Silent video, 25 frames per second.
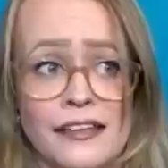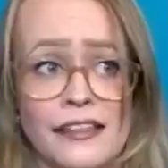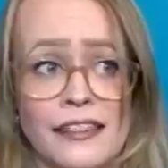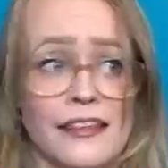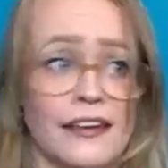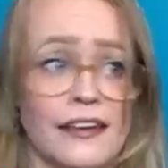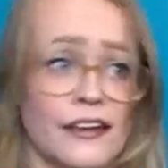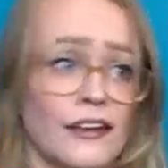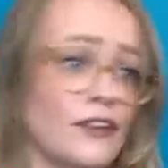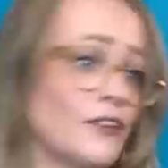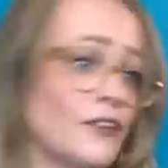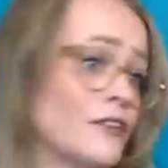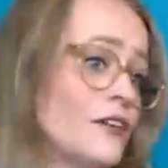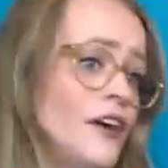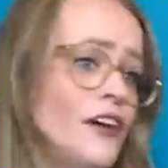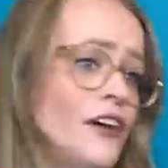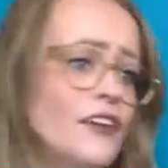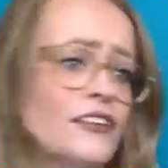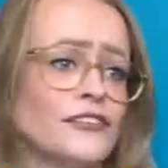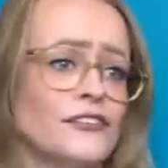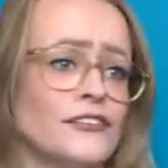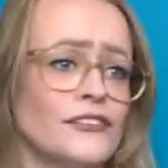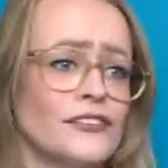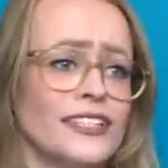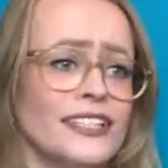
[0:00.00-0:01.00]
There
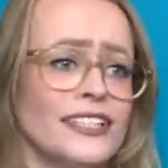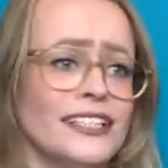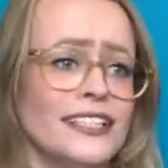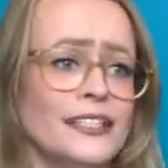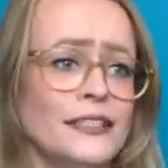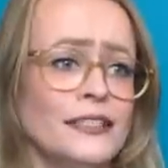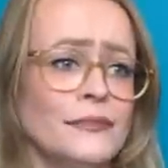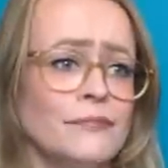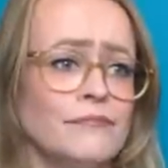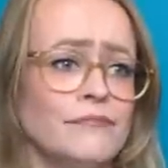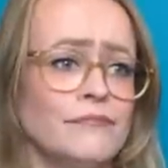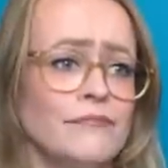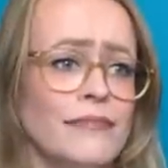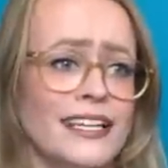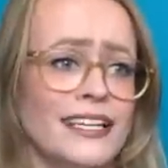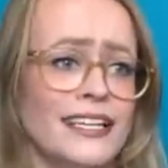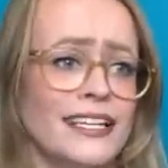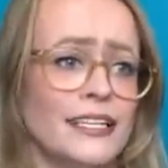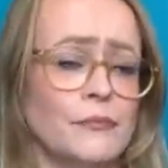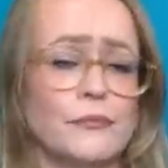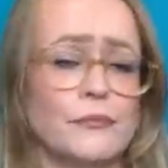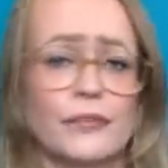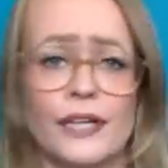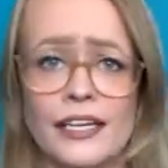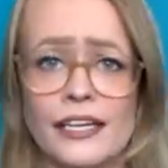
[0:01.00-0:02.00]
aren't really
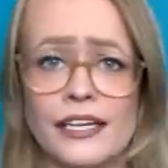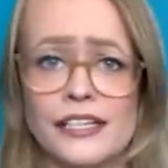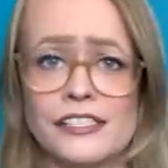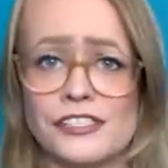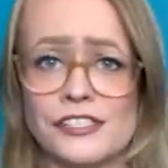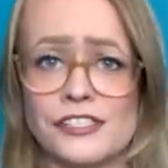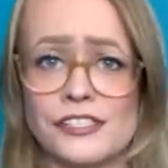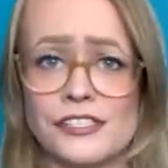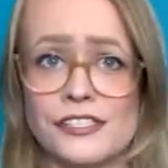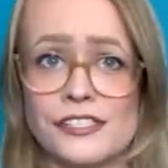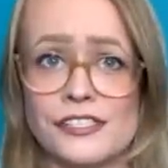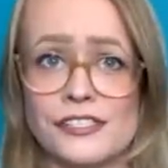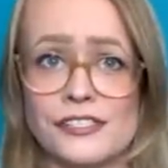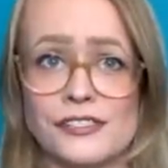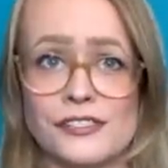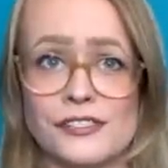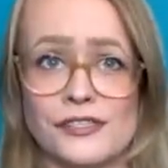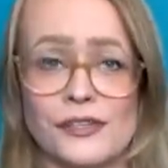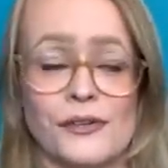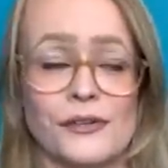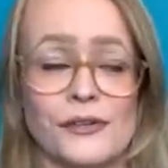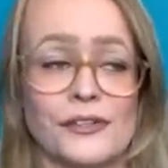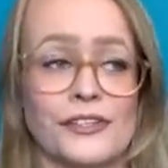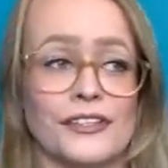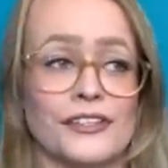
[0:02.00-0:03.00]
many predators,
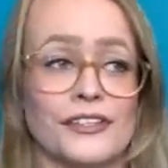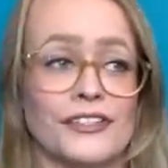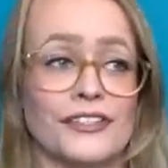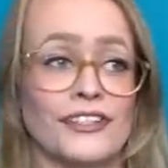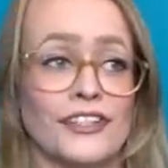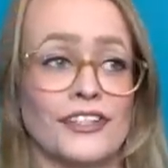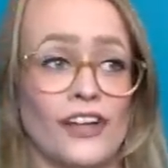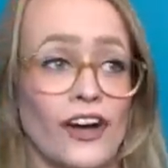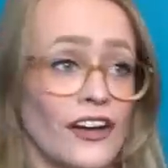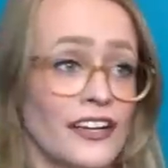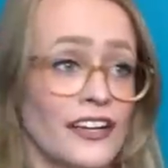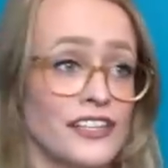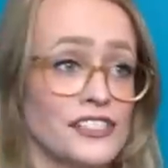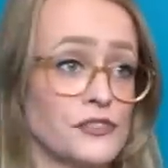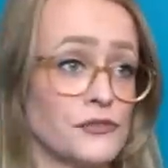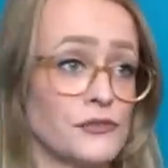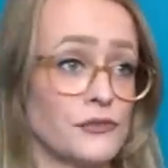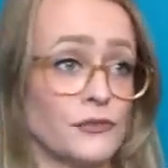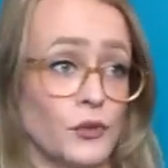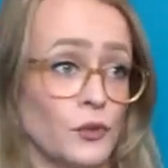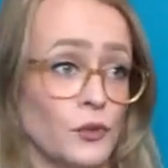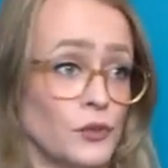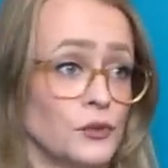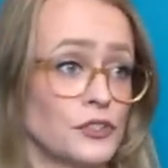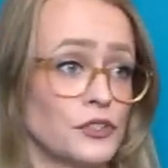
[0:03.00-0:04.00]
so you're not as
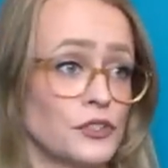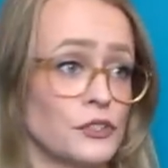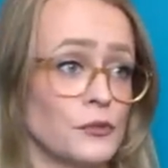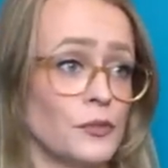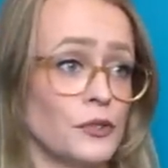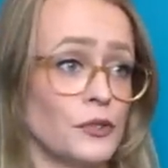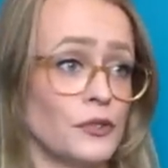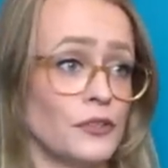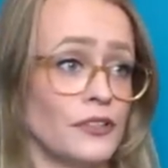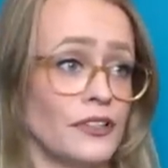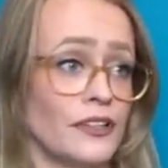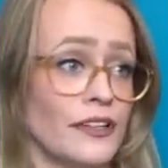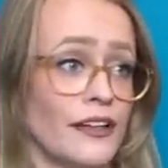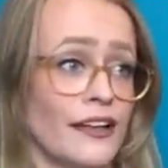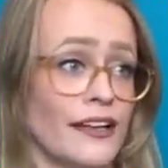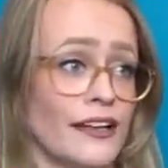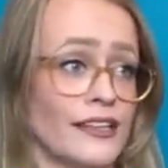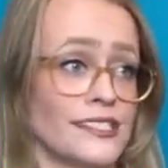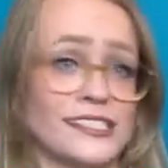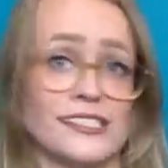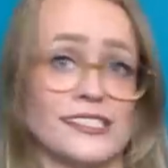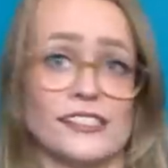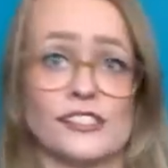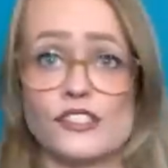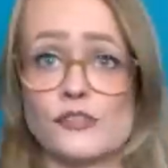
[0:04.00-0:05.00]
vulnerable
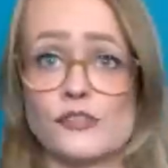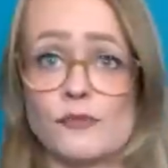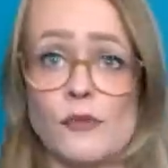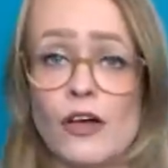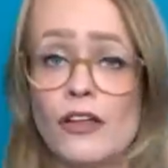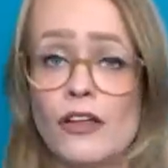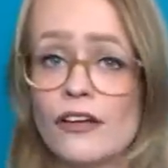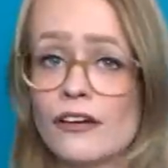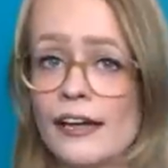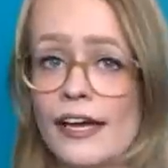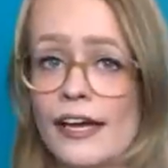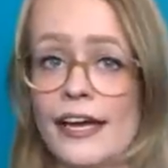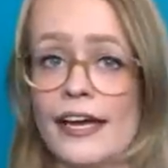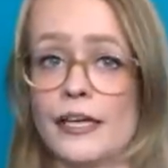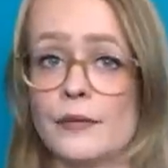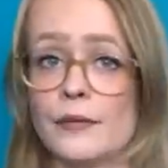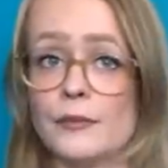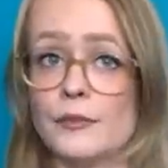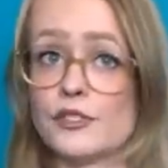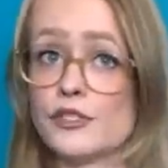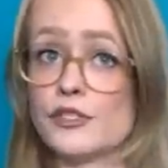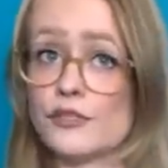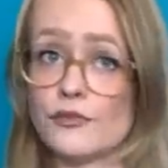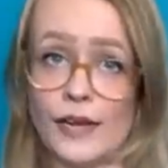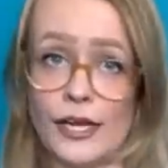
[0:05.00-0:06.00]
as the smaller
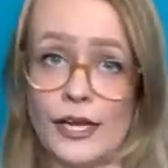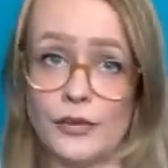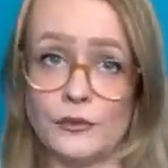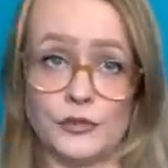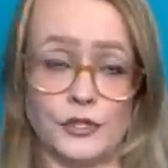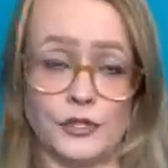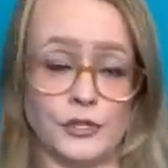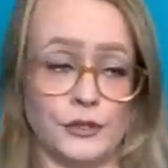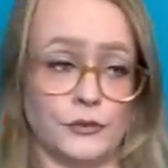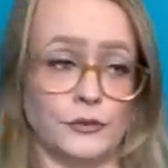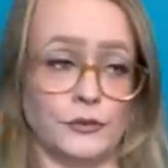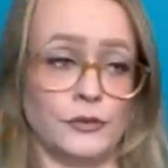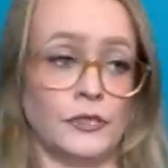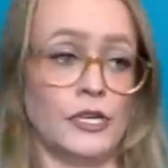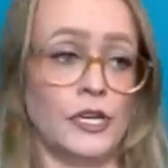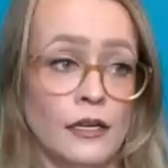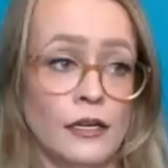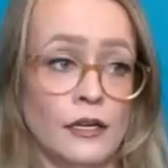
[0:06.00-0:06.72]
animals around you.